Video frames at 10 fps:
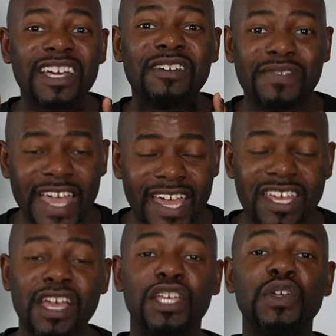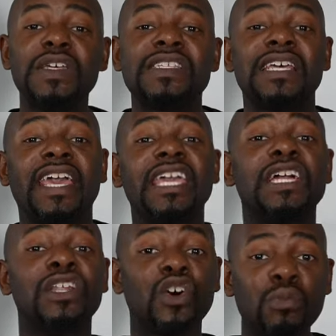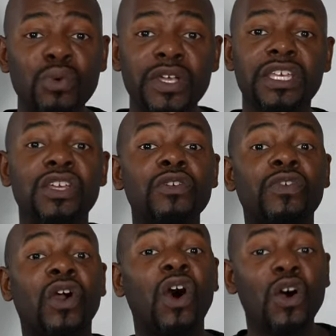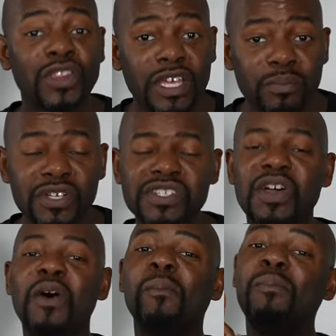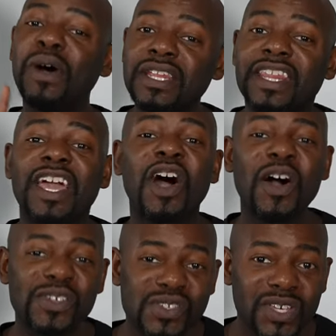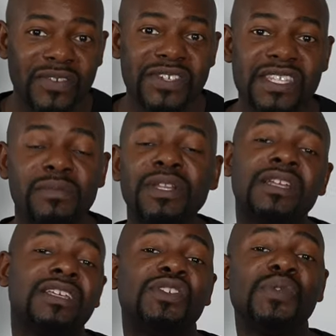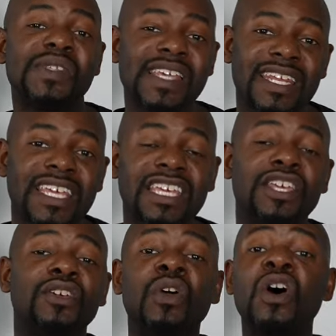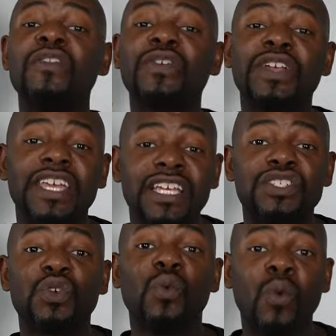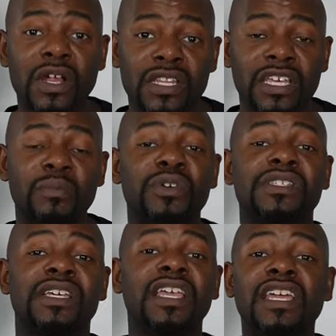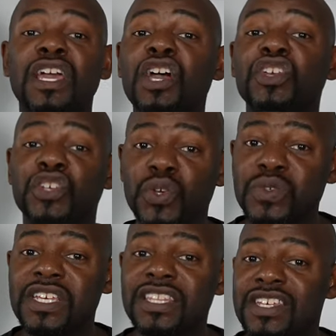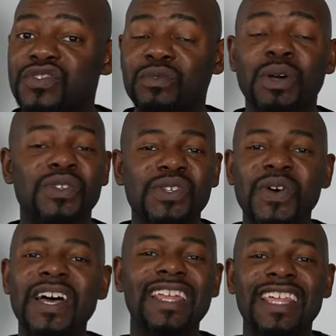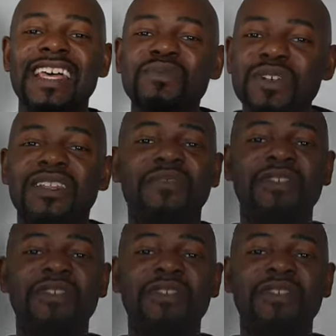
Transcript: of that, you can set a global EQ for all the inputs, but they also give us the ability to set EQ for each one of the inputs, again, using this remote. So that's one of the